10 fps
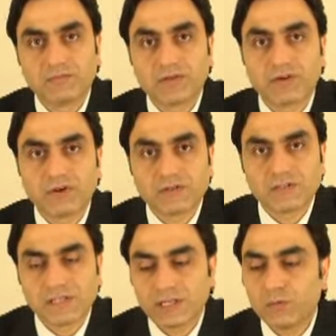
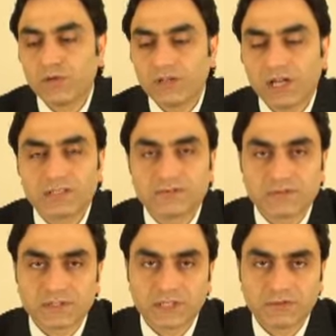because he will not
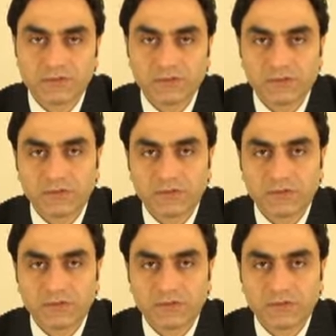forgive you.